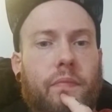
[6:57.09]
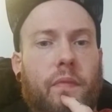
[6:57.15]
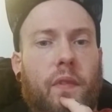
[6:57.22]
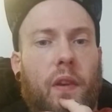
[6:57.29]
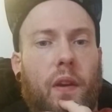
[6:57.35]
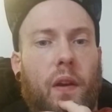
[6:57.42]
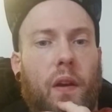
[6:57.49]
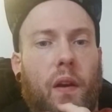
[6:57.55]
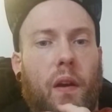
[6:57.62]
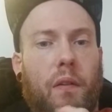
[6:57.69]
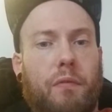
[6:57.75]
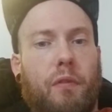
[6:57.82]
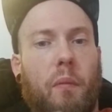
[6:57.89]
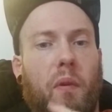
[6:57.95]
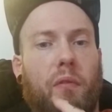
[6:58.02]

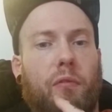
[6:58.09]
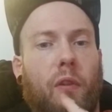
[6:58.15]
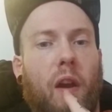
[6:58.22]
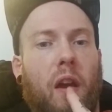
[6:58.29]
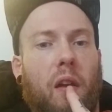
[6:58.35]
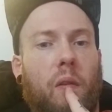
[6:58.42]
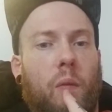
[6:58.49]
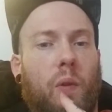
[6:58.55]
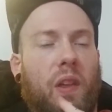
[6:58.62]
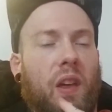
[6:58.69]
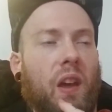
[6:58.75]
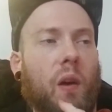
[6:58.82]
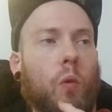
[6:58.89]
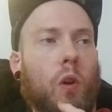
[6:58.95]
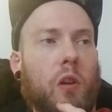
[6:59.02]
from a friend that
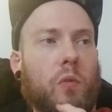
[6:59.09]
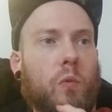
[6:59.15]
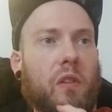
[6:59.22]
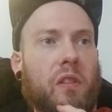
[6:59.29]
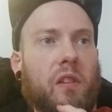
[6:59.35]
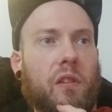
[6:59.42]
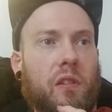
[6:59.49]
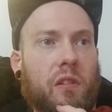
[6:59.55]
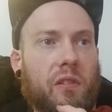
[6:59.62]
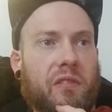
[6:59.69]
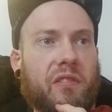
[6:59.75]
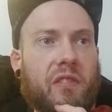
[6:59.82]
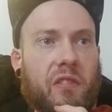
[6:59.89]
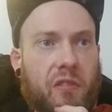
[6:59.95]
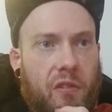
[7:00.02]
I worked with at Little
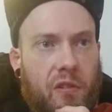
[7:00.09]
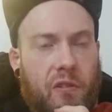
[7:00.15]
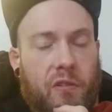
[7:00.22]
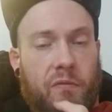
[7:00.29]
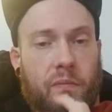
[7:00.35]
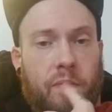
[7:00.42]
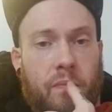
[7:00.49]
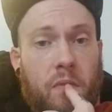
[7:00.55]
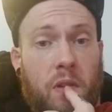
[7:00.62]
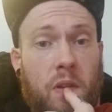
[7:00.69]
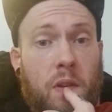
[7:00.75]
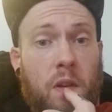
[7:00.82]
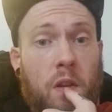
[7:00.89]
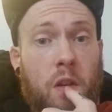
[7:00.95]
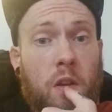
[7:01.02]
Caesars.
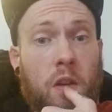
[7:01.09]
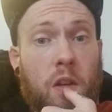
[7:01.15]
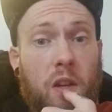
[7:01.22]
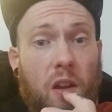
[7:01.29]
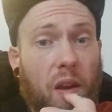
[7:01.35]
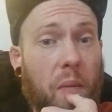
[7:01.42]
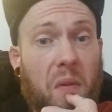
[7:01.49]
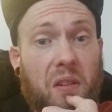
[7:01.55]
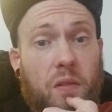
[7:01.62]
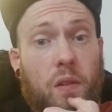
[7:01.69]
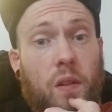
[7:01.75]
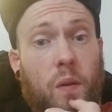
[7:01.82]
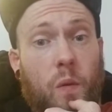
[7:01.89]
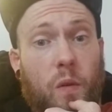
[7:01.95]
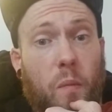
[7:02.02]
Now, I mixed it
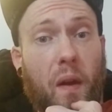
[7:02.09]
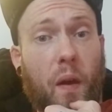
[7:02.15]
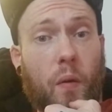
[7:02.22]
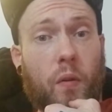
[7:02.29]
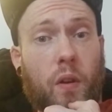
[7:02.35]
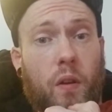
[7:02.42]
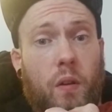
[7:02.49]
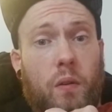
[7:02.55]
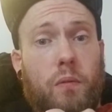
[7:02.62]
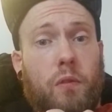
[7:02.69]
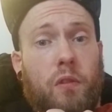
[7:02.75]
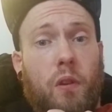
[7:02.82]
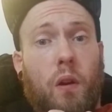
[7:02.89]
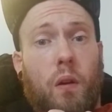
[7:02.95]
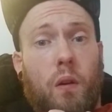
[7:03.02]
in with Mountain Dew,
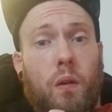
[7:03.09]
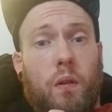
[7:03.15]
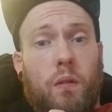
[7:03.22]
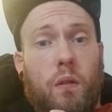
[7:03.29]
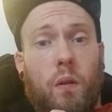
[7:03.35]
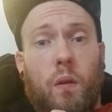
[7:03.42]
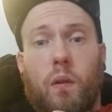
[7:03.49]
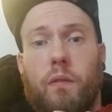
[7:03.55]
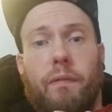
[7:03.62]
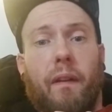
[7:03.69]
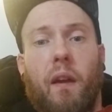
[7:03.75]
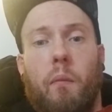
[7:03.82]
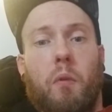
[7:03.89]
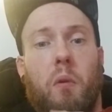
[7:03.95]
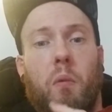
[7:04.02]
so the whole
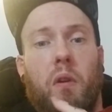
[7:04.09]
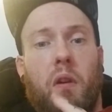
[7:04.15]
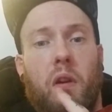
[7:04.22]
family wouldn't